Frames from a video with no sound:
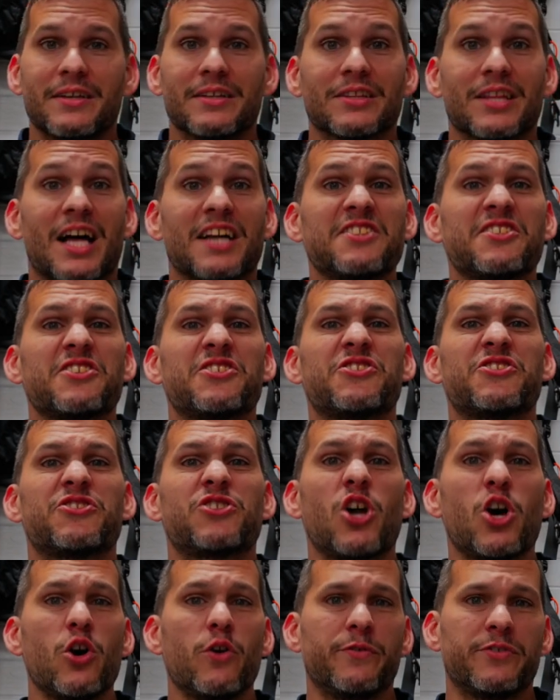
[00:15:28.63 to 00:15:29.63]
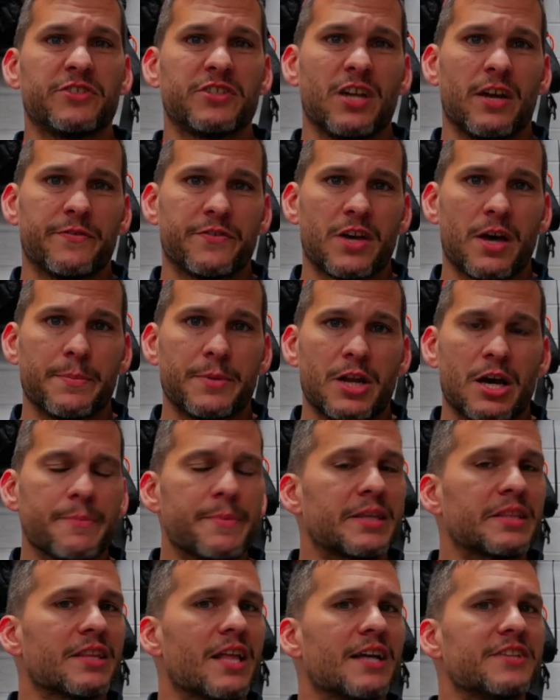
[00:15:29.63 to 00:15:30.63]
Lots of stove stuff coming
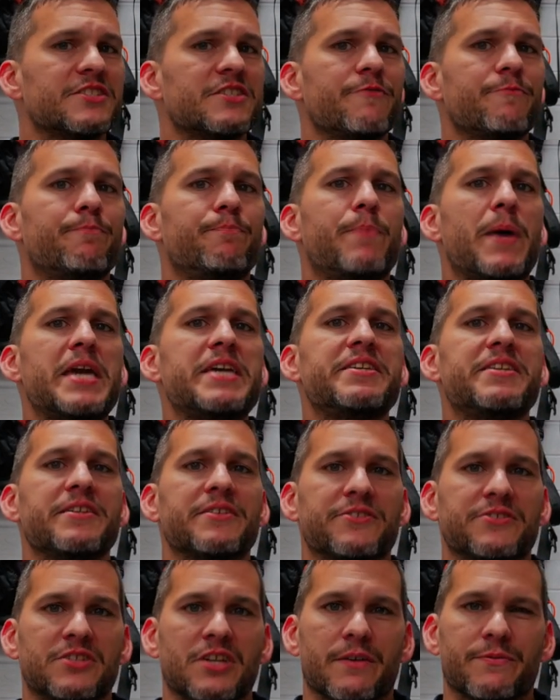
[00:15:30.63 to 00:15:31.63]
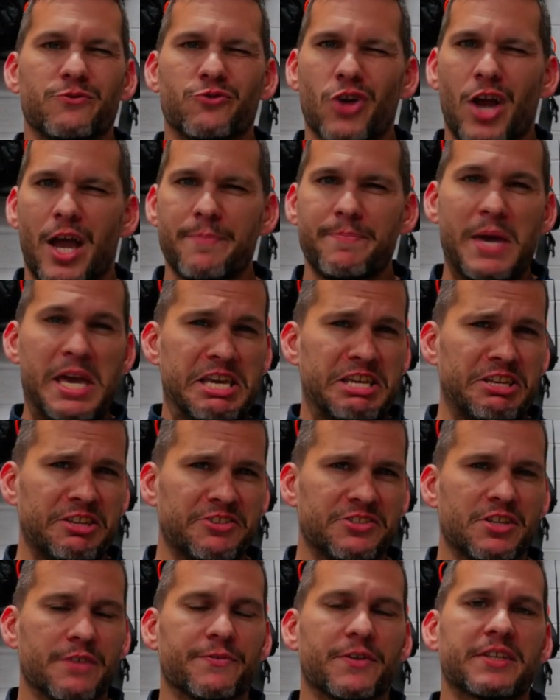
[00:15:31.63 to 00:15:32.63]
up and lots of baking stuff, dry baking,
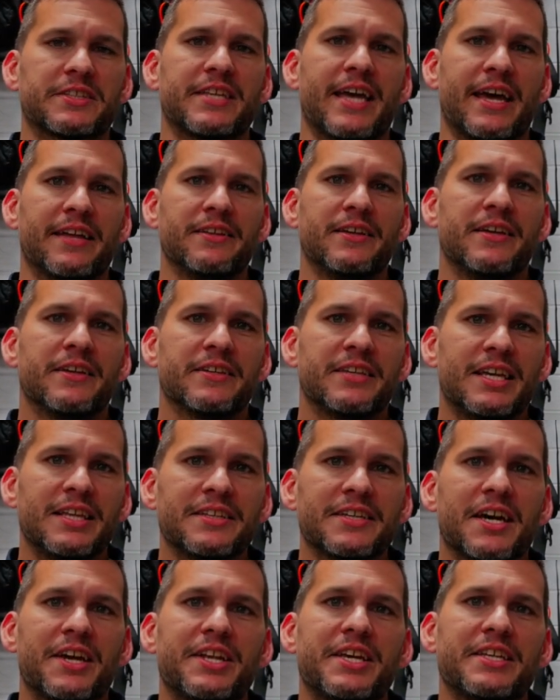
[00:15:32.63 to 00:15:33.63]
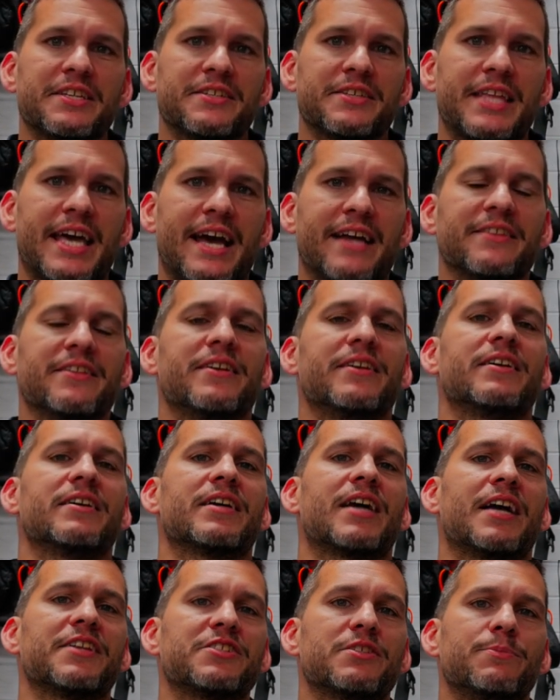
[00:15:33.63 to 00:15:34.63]
stuff like that. Getting kind of into that.
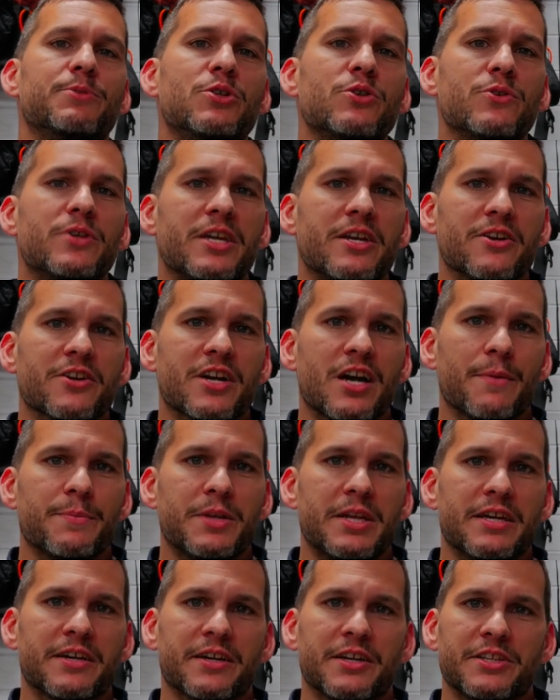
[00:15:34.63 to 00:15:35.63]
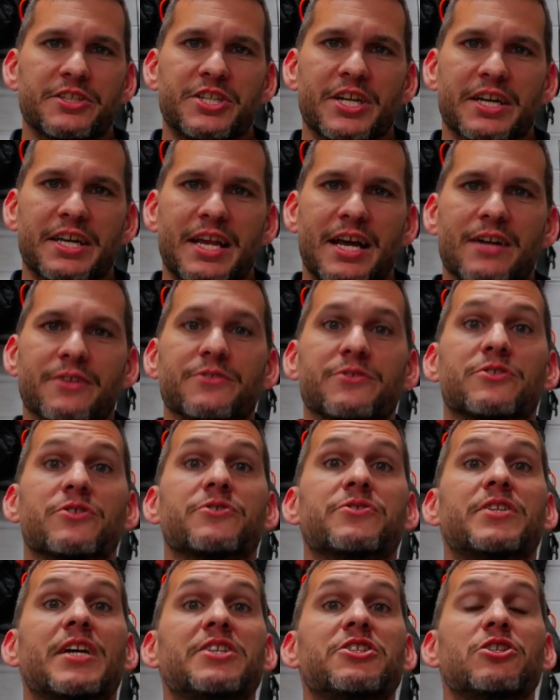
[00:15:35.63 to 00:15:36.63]
Got some new gear coming in, gonna check it out, so
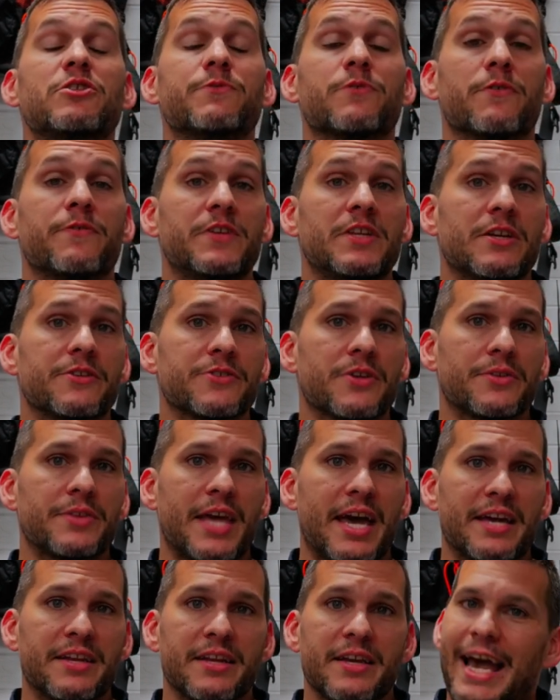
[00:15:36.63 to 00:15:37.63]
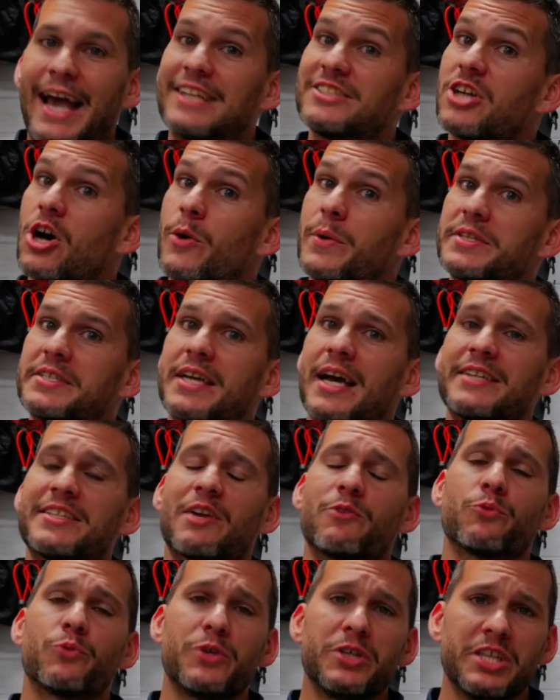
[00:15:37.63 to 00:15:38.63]
stay tuned for videos on that. As always, guys, I
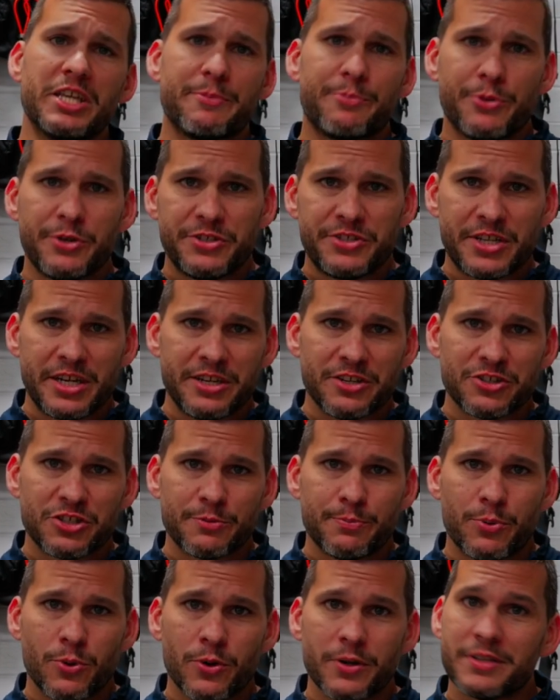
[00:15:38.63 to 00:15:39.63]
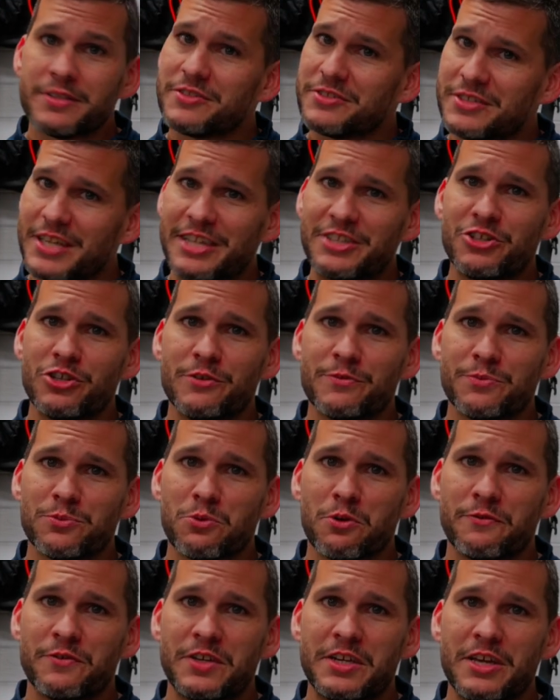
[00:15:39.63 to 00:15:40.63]
really appreciate your support. Stay tuned for
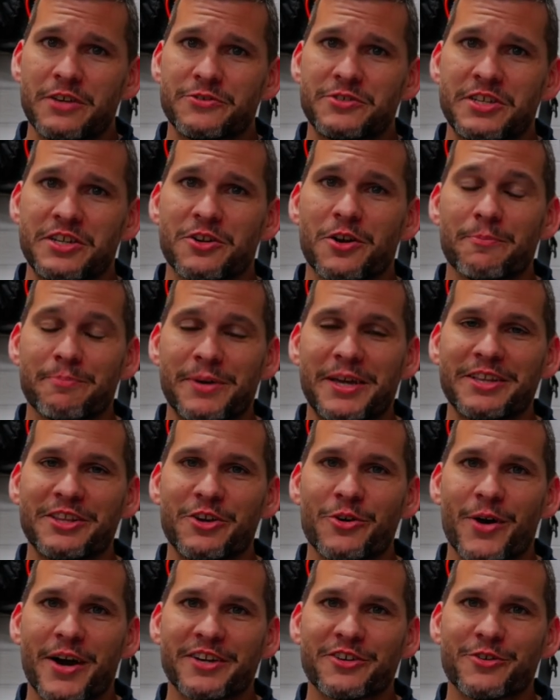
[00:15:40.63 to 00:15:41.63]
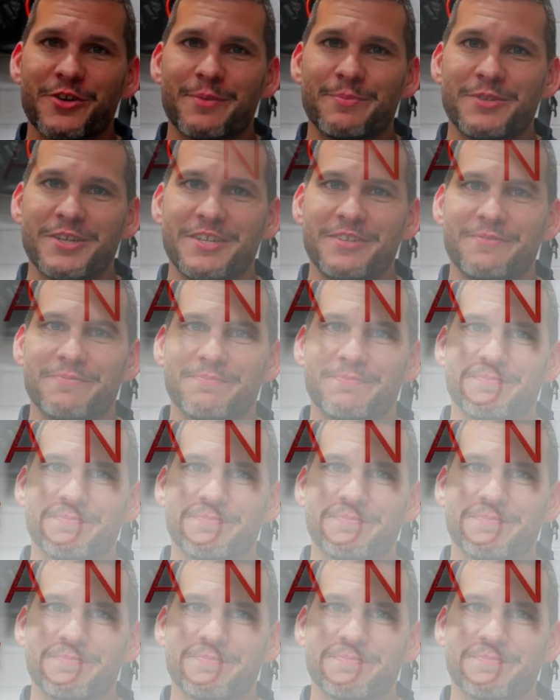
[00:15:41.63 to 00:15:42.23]
more videos here on Paleo Hiker MD.